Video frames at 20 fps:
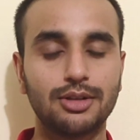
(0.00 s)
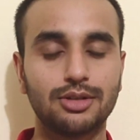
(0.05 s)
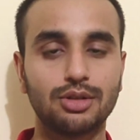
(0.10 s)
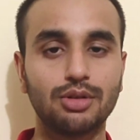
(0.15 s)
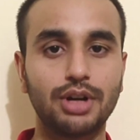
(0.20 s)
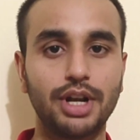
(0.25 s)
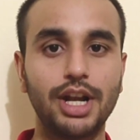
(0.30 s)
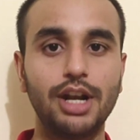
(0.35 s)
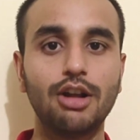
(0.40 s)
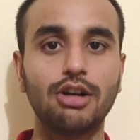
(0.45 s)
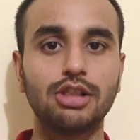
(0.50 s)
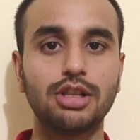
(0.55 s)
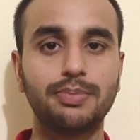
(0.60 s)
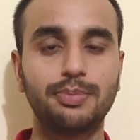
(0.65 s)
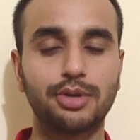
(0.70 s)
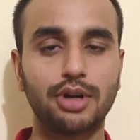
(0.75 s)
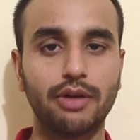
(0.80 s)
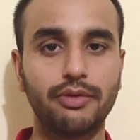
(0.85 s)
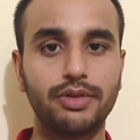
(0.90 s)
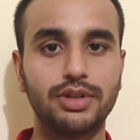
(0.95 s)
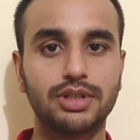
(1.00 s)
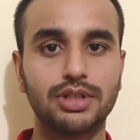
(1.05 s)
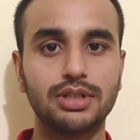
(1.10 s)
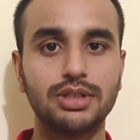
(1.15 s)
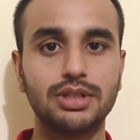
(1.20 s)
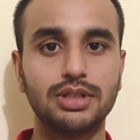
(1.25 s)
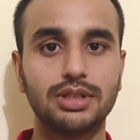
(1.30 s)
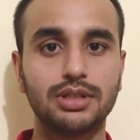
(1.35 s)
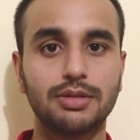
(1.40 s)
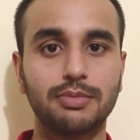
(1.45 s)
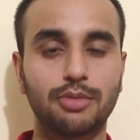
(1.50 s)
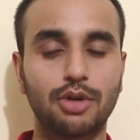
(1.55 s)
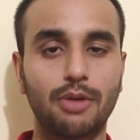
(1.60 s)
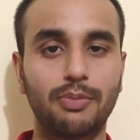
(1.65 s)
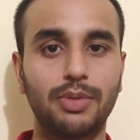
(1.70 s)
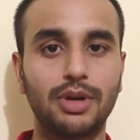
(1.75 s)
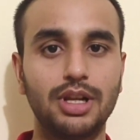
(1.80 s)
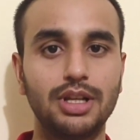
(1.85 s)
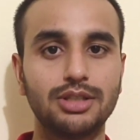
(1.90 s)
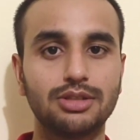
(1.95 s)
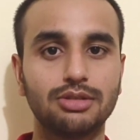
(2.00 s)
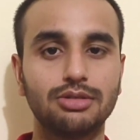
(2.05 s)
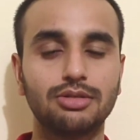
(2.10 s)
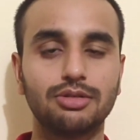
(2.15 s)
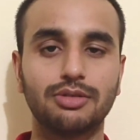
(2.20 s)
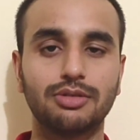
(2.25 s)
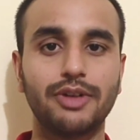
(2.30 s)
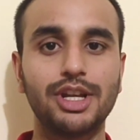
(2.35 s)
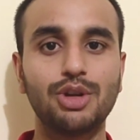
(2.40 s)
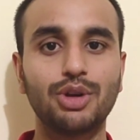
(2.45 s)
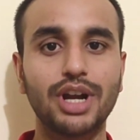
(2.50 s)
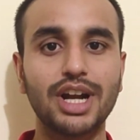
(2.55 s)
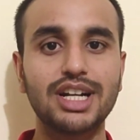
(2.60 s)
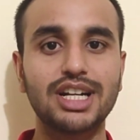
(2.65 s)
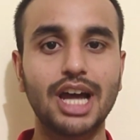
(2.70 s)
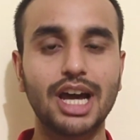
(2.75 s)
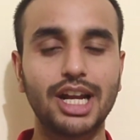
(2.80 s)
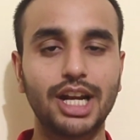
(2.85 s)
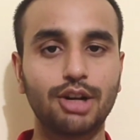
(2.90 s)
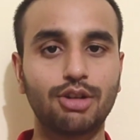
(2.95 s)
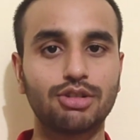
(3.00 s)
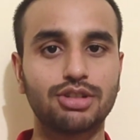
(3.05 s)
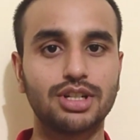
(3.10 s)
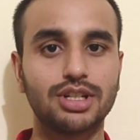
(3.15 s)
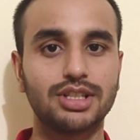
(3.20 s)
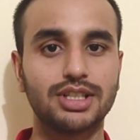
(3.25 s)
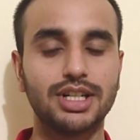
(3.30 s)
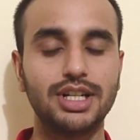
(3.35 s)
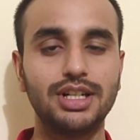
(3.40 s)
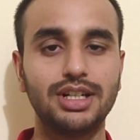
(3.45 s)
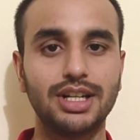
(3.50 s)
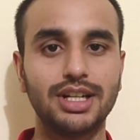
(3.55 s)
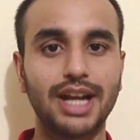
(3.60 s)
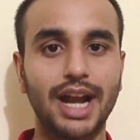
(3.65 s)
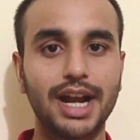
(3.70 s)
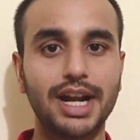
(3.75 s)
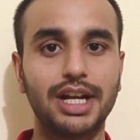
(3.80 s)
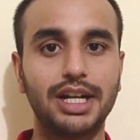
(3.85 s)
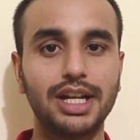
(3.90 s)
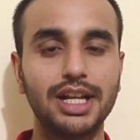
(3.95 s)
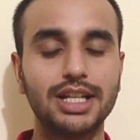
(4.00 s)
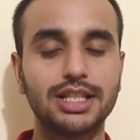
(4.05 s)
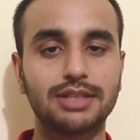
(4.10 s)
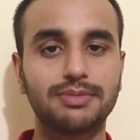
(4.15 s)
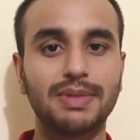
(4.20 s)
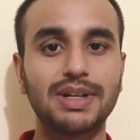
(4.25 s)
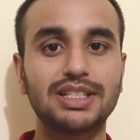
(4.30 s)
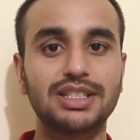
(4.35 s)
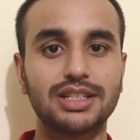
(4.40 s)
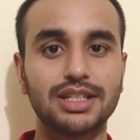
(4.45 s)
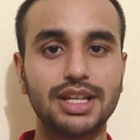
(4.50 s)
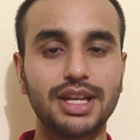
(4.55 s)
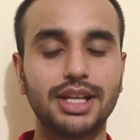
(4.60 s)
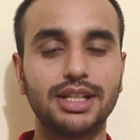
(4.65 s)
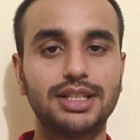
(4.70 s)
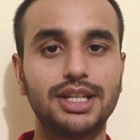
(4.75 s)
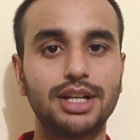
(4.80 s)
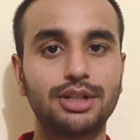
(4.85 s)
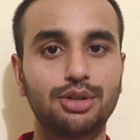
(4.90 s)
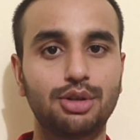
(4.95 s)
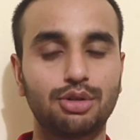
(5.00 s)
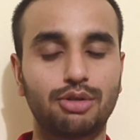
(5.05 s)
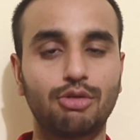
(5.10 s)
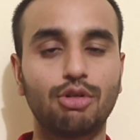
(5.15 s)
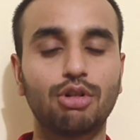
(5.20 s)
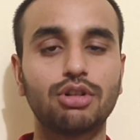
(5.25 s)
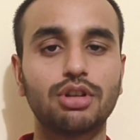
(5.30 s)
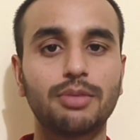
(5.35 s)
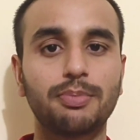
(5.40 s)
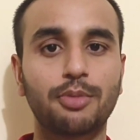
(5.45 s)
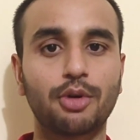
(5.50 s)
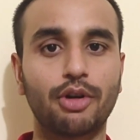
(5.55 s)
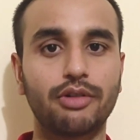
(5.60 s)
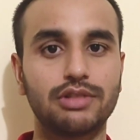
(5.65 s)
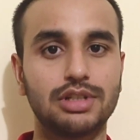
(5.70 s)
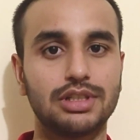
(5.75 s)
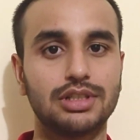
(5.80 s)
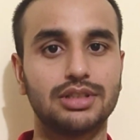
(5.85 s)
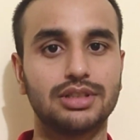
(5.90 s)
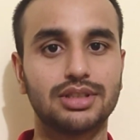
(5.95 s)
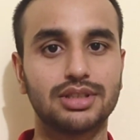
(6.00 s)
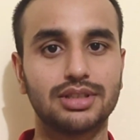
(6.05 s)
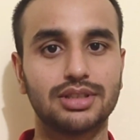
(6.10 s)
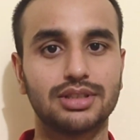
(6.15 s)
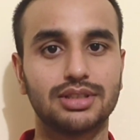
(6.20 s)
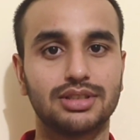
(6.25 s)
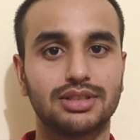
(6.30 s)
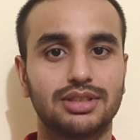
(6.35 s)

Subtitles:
So read all the provisions properly. So when you get direct questions, right, in IDT, it's much easier to quote the provisions.